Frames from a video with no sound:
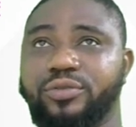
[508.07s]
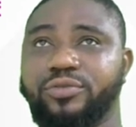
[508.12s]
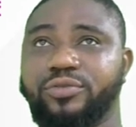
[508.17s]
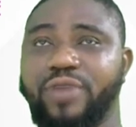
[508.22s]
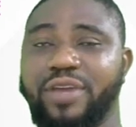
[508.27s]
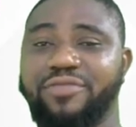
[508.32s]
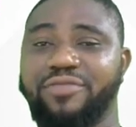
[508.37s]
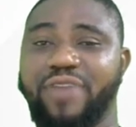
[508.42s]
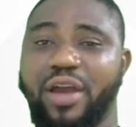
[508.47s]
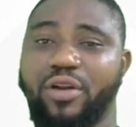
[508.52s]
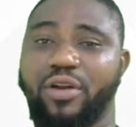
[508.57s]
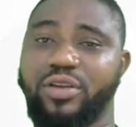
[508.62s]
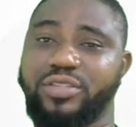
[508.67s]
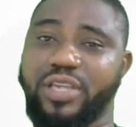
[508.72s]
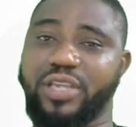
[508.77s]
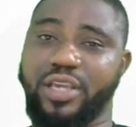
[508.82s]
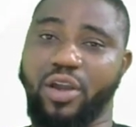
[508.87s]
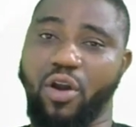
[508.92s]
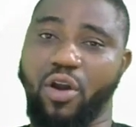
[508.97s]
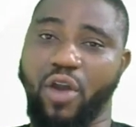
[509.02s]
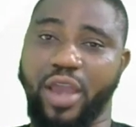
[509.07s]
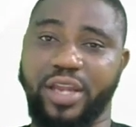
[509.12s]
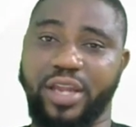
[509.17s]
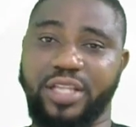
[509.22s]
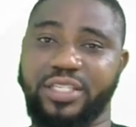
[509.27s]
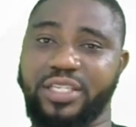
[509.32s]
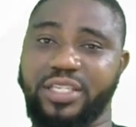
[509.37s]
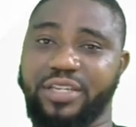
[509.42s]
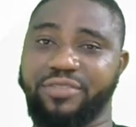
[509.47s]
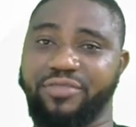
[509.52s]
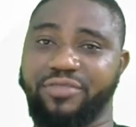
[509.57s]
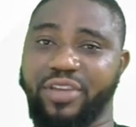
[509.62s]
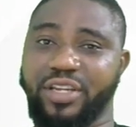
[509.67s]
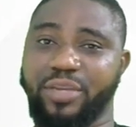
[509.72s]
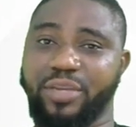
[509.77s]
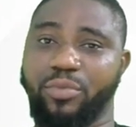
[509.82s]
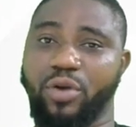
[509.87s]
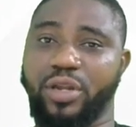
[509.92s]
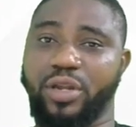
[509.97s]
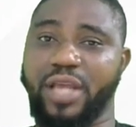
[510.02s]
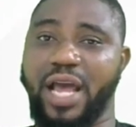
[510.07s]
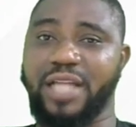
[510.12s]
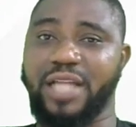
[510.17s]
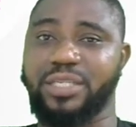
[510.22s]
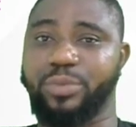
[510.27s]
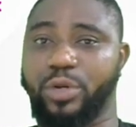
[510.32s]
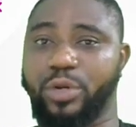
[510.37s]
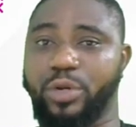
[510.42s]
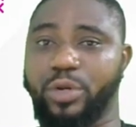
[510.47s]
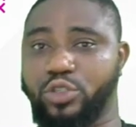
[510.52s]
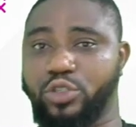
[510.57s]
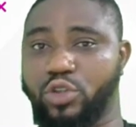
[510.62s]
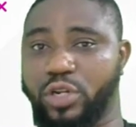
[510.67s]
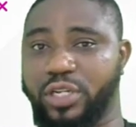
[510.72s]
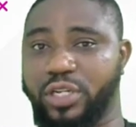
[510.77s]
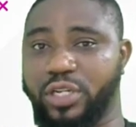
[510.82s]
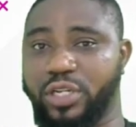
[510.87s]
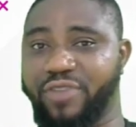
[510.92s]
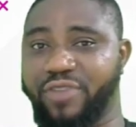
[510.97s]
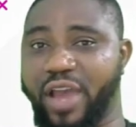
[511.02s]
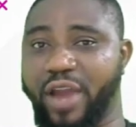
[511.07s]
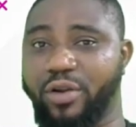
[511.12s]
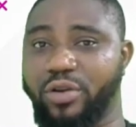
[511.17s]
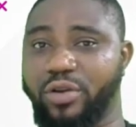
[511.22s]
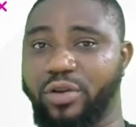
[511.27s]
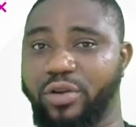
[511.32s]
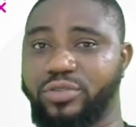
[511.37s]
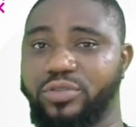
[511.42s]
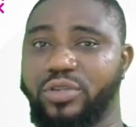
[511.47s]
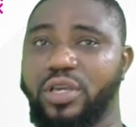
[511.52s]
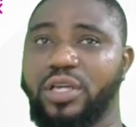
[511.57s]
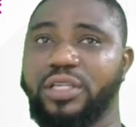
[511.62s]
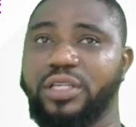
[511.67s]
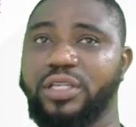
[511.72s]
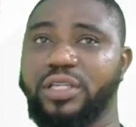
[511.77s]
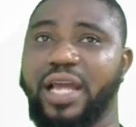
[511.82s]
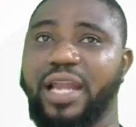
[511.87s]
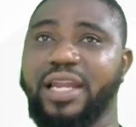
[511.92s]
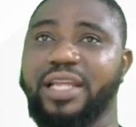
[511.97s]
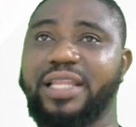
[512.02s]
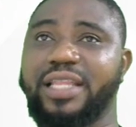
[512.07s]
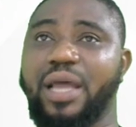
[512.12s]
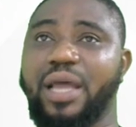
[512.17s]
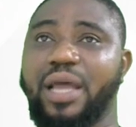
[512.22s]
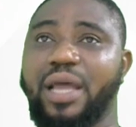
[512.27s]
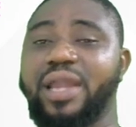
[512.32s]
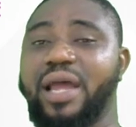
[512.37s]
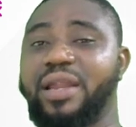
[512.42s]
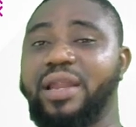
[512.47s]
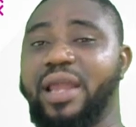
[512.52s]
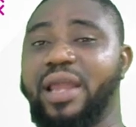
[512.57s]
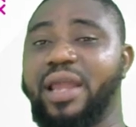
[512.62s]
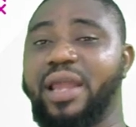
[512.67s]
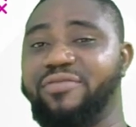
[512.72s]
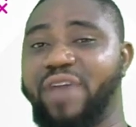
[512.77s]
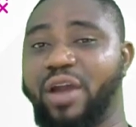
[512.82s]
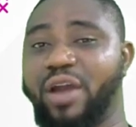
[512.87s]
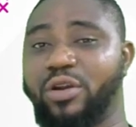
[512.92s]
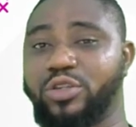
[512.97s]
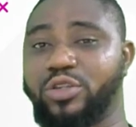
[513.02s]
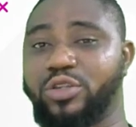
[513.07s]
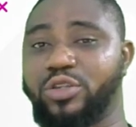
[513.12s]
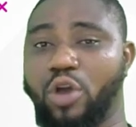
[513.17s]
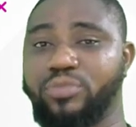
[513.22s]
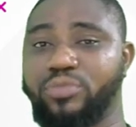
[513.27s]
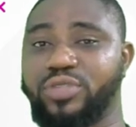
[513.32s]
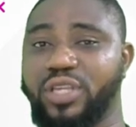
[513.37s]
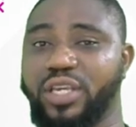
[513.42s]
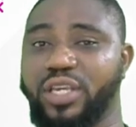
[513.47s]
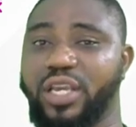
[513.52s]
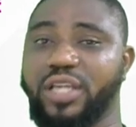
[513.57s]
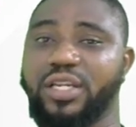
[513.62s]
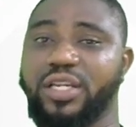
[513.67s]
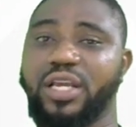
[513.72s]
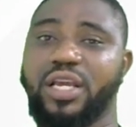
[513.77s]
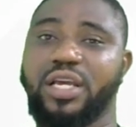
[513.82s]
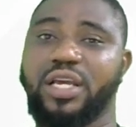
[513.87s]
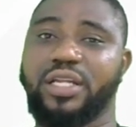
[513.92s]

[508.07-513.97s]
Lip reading: When virus or anything invade the body, antibodies study the virus. Then later, when the virus comes again,